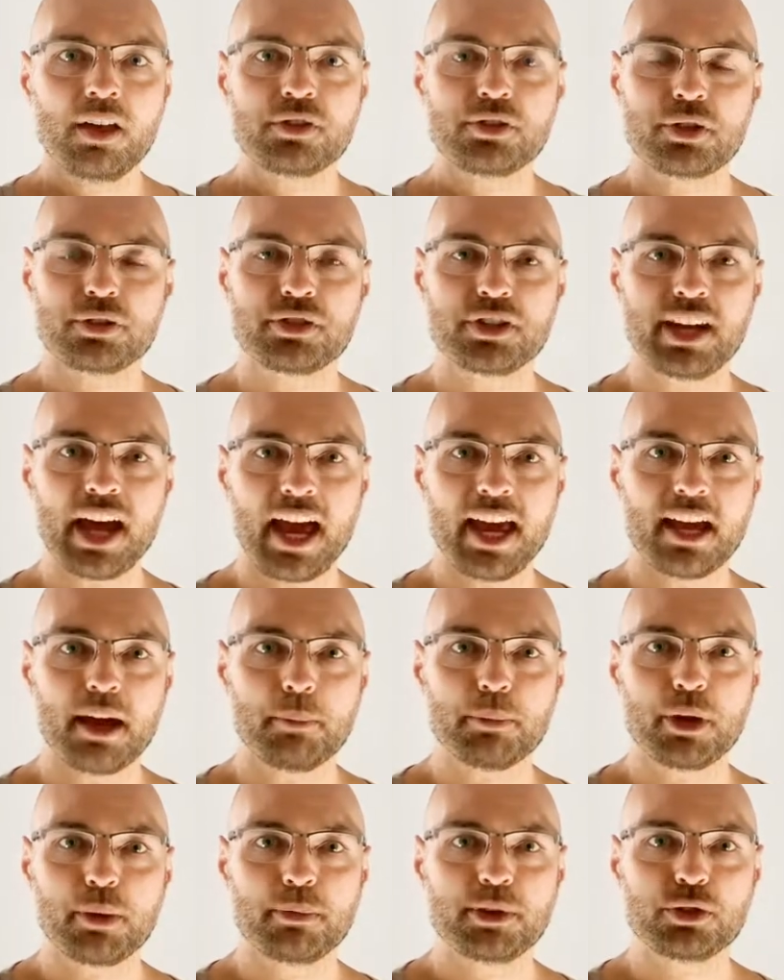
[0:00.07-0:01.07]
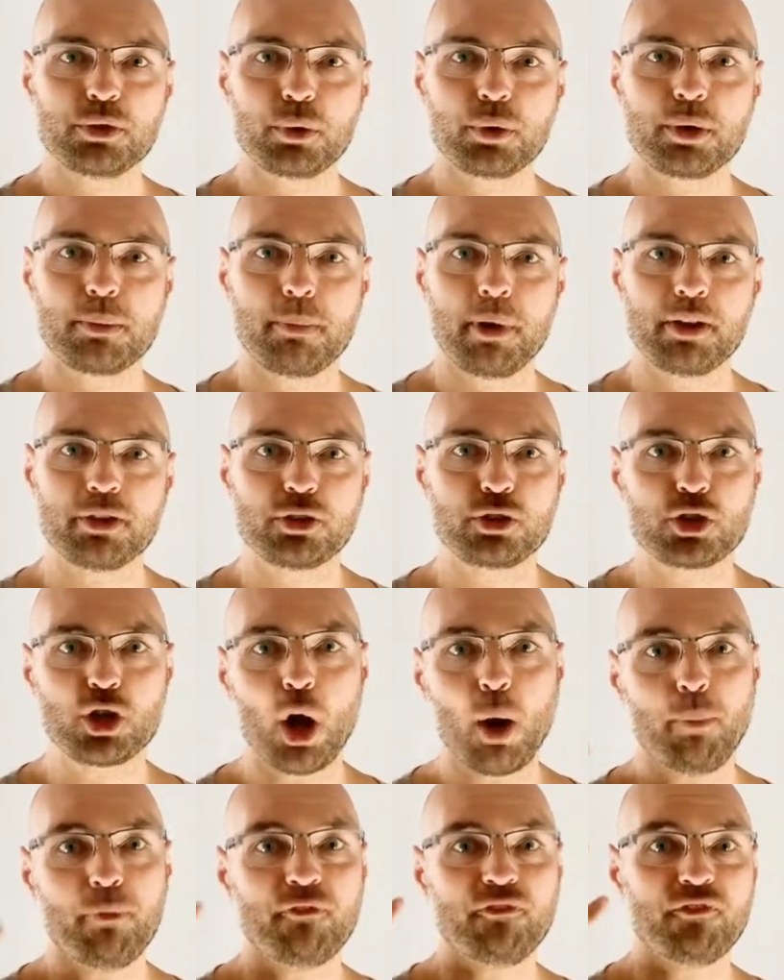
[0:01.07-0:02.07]
today I'm going to be talking about the
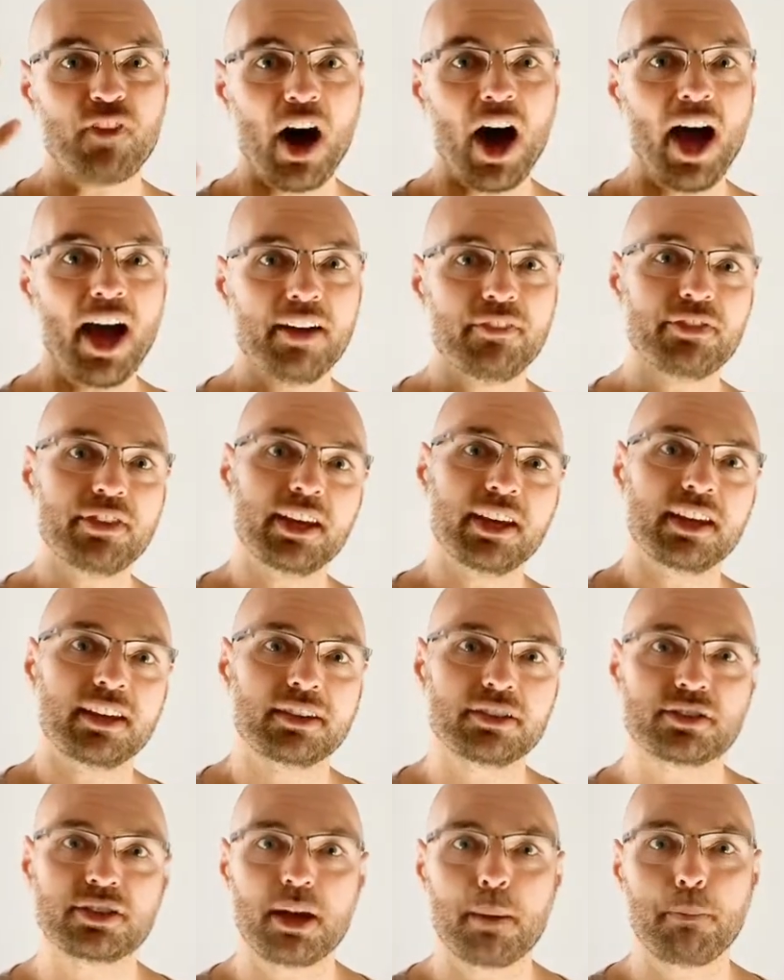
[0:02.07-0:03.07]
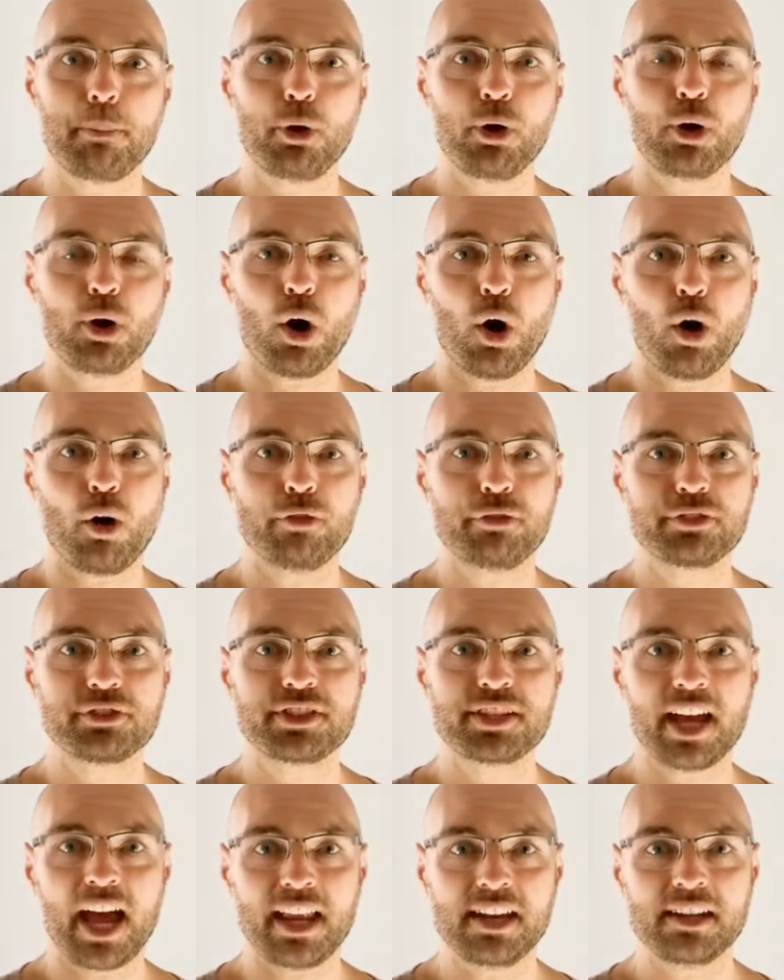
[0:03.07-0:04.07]
top 5 things that put off
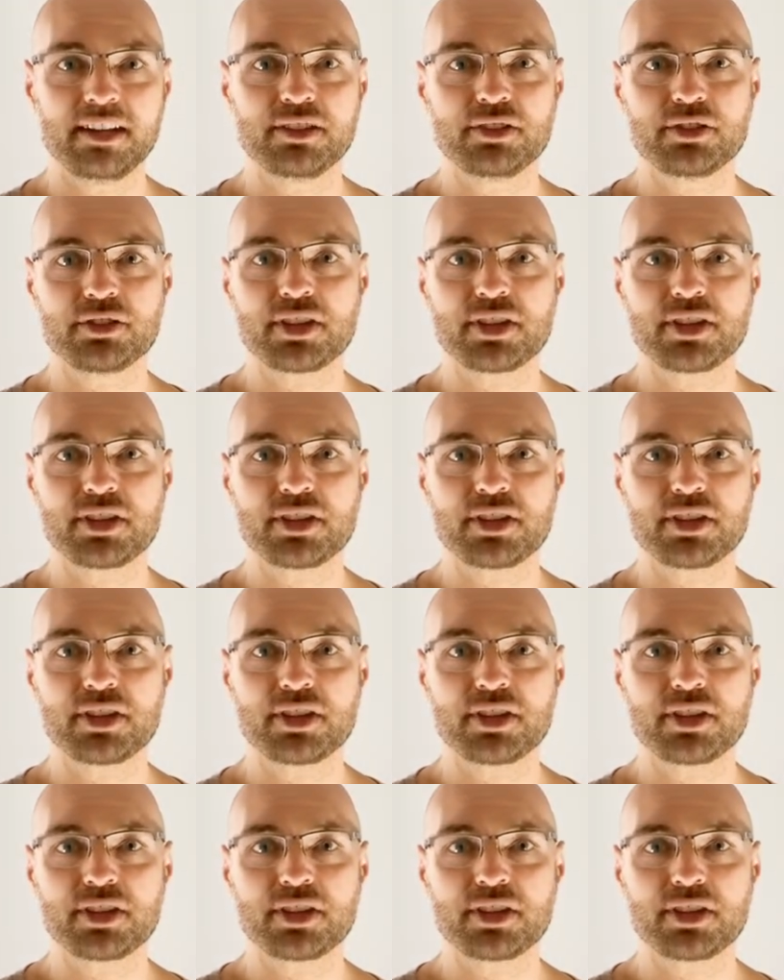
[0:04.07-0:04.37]
tenants